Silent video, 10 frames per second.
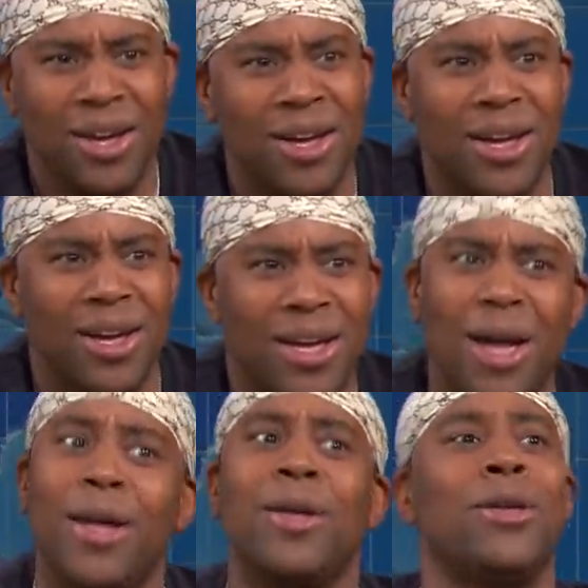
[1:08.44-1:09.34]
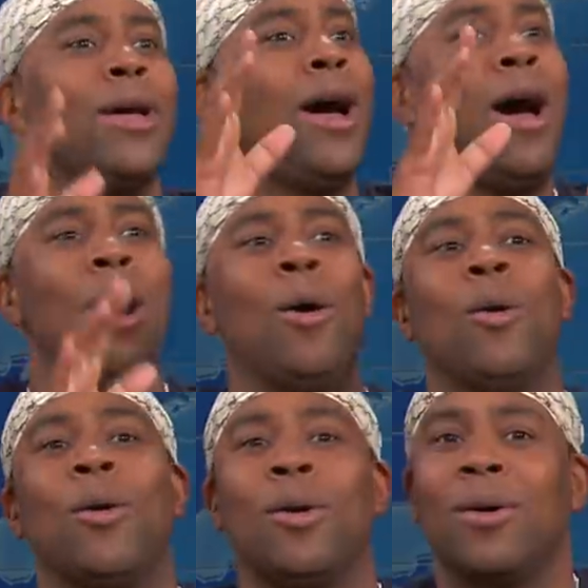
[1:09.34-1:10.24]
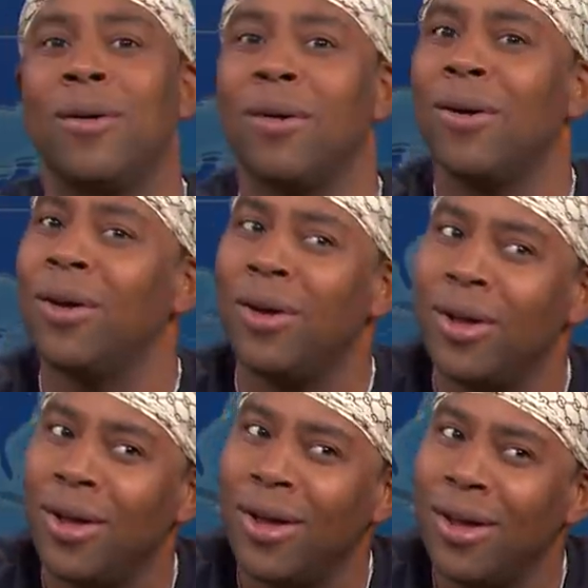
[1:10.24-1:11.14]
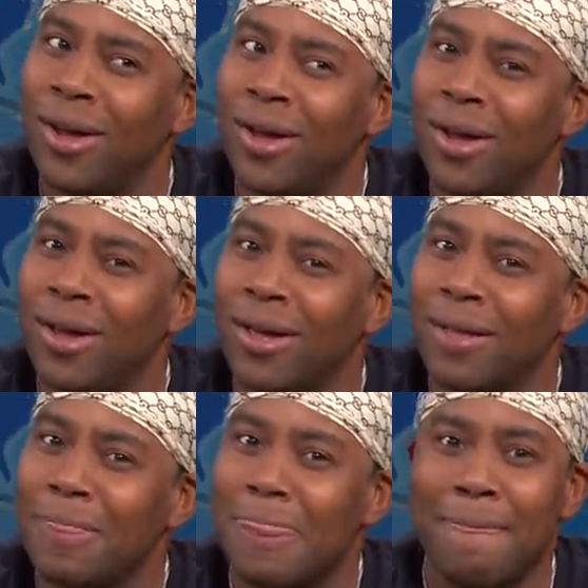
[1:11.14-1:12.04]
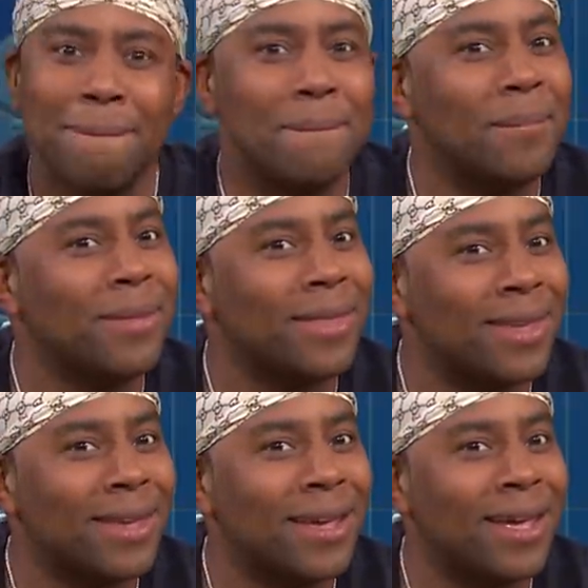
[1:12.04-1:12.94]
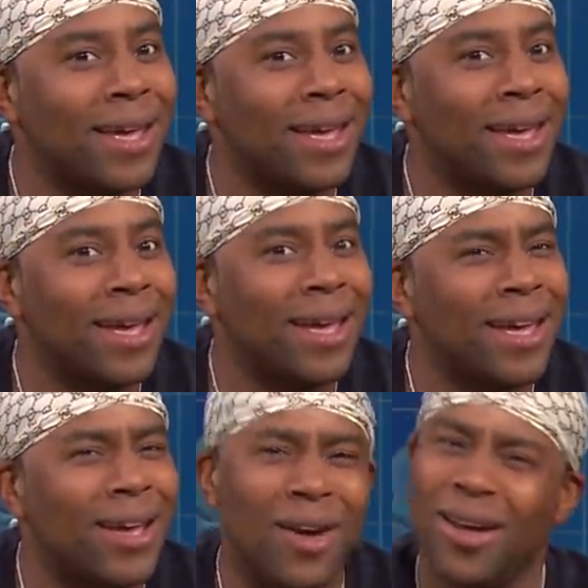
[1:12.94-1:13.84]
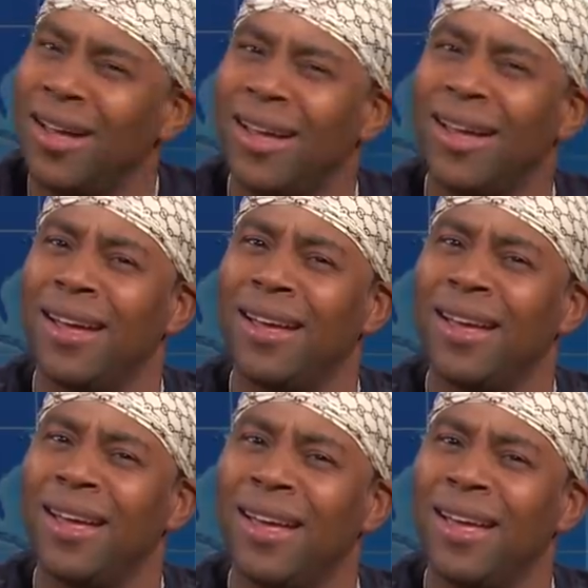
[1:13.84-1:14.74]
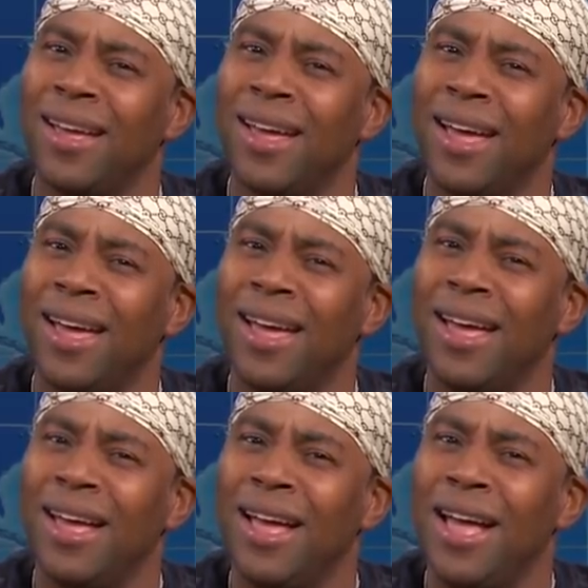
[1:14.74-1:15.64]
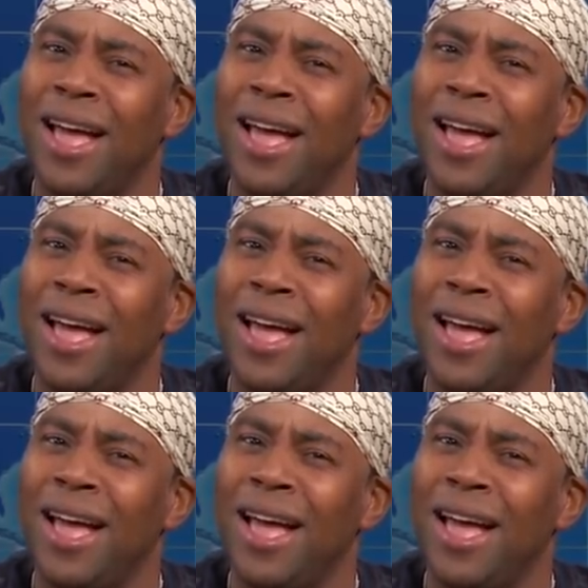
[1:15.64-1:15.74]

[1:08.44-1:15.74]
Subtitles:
(silent)